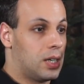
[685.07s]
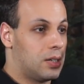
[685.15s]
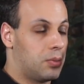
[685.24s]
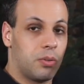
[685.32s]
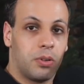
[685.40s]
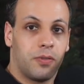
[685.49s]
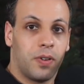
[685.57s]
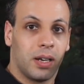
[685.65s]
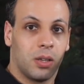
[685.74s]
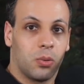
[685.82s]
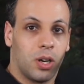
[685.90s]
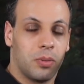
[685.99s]
Uh, we, we
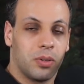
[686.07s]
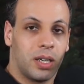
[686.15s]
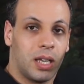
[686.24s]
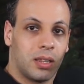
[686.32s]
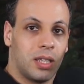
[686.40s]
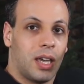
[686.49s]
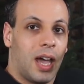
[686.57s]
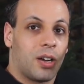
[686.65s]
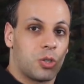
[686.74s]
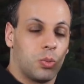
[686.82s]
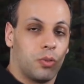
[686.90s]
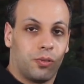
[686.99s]
finally were able to get the
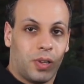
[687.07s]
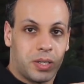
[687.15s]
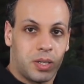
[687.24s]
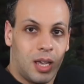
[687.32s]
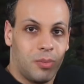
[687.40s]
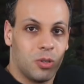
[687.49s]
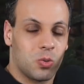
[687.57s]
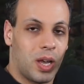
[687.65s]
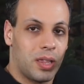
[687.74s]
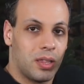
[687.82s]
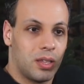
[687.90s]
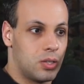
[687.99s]
actual flex cables
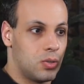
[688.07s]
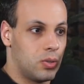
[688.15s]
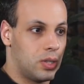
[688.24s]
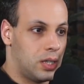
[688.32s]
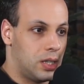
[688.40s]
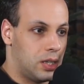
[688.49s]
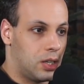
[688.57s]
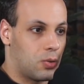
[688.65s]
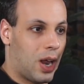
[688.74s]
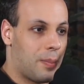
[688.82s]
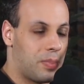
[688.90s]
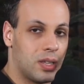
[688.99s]
rather than do the, the
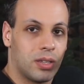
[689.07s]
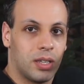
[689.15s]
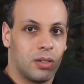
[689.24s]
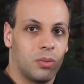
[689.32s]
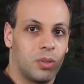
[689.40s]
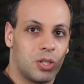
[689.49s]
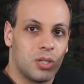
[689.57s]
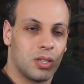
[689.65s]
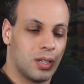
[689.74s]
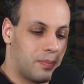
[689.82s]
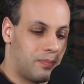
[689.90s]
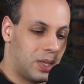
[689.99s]
crappy thing, which is
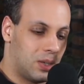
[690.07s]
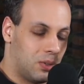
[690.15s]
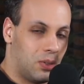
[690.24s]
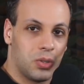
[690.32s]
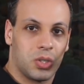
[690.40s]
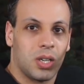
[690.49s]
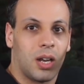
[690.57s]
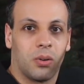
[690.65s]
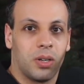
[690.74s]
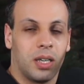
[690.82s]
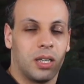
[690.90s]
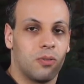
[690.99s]
the you know whole
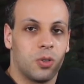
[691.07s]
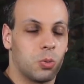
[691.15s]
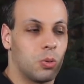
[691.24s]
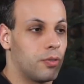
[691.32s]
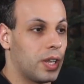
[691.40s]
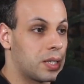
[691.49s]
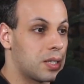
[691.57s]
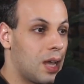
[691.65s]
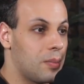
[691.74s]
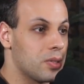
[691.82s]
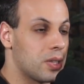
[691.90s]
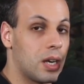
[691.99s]
soldering individual flex
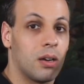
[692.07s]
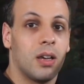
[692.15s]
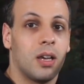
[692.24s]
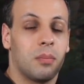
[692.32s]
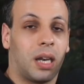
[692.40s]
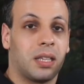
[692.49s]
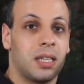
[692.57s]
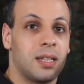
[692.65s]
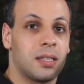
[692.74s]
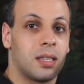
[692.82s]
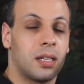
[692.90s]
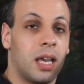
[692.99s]
cables there. But at the
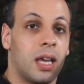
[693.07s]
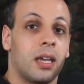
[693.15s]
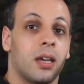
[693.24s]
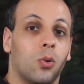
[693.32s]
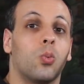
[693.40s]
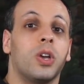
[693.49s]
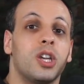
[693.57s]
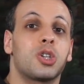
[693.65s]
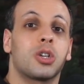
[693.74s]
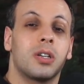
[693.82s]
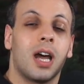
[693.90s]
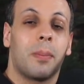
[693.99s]
end of the day, we
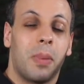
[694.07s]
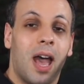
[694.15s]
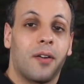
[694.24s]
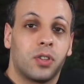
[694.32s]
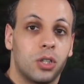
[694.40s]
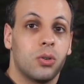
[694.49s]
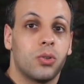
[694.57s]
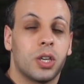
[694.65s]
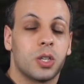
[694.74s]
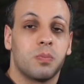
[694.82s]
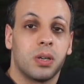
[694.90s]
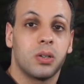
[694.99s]
should not have to do
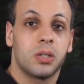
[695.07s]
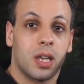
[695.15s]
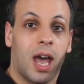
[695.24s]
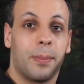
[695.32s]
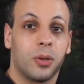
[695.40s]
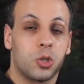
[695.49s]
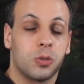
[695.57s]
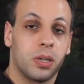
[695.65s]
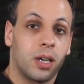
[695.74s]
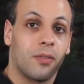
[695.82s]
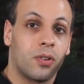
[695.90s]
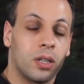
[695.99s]
this because Apple should
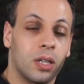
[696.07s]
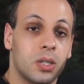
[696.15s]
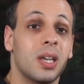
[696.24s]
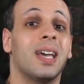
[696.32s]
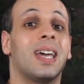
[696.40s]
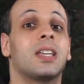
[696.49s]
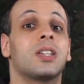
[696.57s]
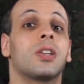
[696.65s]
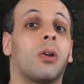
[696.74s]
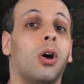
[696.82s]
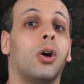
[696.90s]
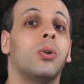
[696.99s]
be covering this. It is
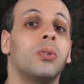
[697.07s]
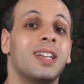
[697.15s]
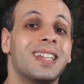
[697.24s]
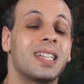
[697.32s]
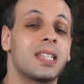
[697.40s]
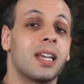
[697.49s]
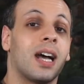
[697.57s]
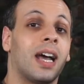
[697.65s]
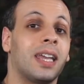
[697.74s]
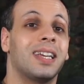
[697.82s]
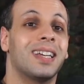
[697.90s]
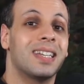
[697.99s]
their own
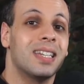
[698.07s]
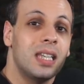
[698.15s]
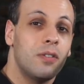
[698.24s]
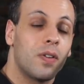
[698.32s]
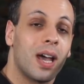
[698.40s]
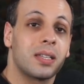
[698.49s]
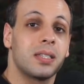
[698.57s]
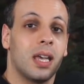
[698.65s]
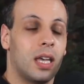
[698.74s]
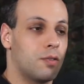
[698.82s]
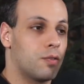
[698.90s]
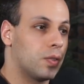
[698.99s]
design defect
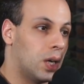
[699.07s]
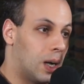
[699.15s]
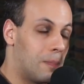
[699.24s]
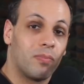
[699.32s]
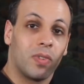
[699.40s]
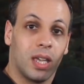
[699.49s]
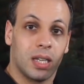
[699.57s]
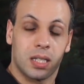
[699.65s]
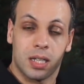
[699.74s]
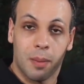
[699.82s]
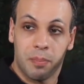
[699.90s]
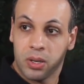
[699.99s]
and flaw. It
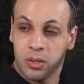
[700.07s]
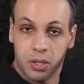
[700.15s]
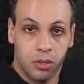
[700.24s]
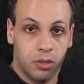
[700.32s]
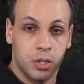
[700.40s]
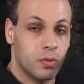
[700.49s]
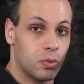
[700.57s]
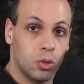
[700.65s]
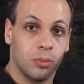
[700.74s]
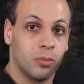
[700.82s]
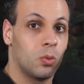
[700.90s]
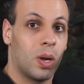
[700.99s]
is not because of
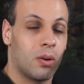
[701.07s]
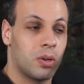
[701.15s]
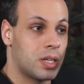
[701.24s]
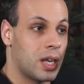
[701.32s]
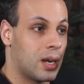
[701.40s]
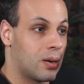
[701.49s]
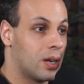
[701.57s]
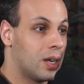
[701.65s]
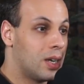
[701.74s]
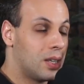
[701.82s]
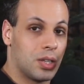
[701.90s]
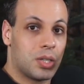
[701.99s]
normal wear and tear.
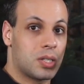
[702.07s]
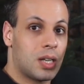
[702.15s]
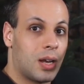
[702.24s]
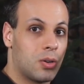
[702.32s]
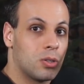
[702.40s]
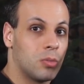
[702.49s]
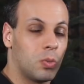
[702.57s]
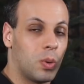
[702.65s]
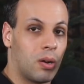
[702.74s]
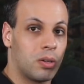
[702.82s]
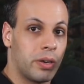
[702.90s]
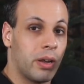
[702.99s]
This is not normal
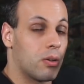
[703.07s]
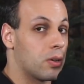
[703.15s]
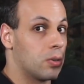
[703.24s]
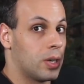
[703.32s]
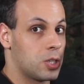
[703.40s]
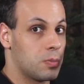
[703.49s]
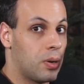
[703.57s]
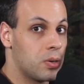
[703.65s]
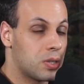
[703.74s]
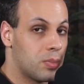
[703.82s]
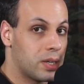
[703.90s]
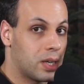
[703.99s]
wear and tear. You're not
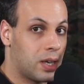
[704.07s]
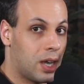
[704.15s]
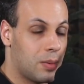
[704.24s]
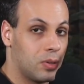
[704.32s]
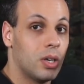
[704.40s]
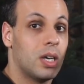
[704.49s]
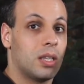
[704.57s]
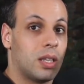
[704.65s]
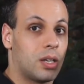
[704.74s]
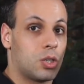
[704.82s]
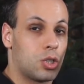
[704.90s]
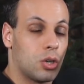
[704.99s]
supposed to make a cable
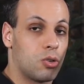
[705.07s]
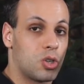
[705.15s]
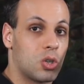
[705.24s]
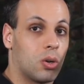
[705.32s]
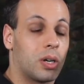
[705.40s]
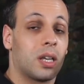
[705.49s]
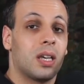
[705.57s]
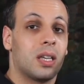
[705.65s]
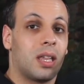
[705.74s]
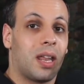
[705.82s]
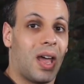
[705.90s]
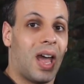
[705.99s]
that is so short
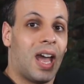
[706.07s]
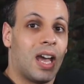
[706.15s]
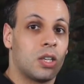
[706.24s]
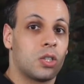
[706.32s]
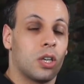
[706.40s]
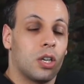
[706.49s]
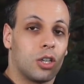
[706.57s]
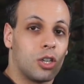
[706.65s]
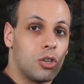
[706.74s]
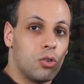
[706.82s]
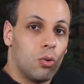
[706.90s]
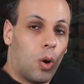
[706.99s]
that as
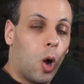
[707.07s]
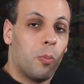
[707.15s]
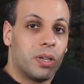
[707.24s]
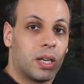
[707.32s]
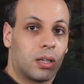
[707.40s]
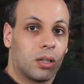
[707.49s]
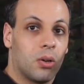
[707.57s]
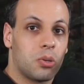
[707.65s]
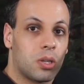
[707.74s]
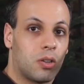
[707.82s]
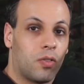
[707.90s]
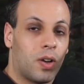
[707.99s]
you open and
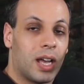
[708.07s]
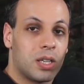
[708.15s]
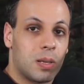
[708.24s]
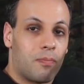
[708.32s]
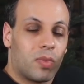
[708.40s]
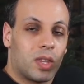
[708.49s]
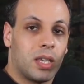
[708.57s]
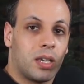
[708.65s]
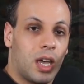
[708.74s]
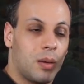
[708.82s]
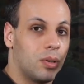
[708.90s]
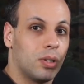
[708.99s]
close the device, the
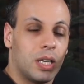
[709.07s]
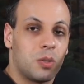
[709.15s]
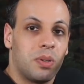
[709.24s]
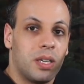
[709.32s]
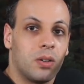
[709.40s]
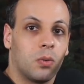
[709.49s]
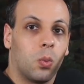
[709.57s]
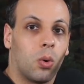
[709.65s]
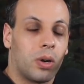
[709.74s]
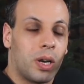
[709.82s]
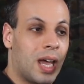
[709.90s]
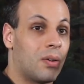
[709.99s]
cable is being
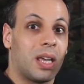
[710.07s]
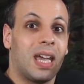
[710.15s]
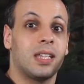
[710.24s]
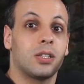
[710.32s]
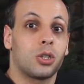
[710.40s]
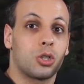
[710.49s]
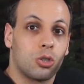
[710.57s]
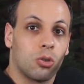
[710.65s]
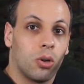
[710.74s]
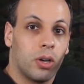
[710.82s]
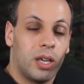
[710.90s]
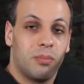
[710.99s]
worn out and
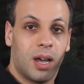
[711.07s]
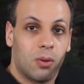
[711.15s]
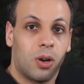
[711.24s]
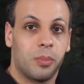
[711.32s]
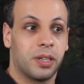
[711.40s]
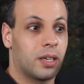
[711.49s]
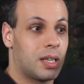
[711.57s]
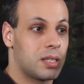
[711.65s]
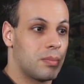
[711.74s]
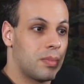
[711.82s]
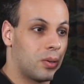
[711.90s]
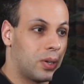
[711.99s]
destroyed by rubbing
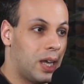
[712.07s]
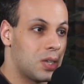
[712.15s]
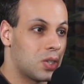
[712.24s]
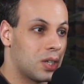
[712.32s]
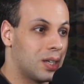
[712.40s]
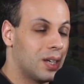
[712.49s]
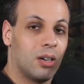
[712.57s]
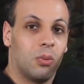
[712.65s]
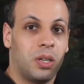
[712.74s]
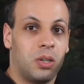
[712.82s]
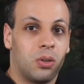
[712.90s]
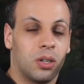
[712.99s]
against the metal casing
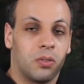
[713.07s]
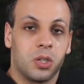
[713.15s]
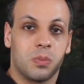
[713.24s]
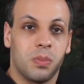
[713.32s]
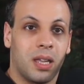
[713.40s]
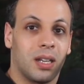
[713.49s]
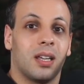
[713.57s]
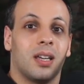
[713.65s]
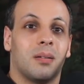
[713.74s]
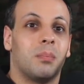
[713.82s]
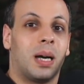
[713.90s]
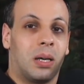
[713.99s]
when you could have just made it
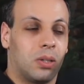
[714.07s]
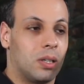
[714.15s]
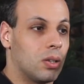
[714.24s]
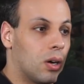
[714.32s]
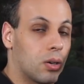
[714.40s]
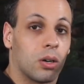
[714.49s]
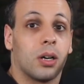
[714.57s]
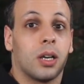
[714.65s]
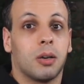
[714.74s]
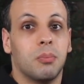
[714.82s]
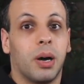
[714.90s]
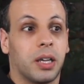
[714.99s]
mildly longer,
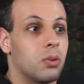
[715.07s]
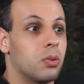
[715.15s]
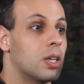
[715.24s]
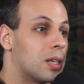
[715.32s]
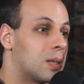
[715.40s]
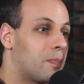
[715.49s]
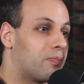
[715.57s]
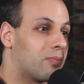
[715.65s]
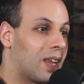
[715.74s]
but you didn't.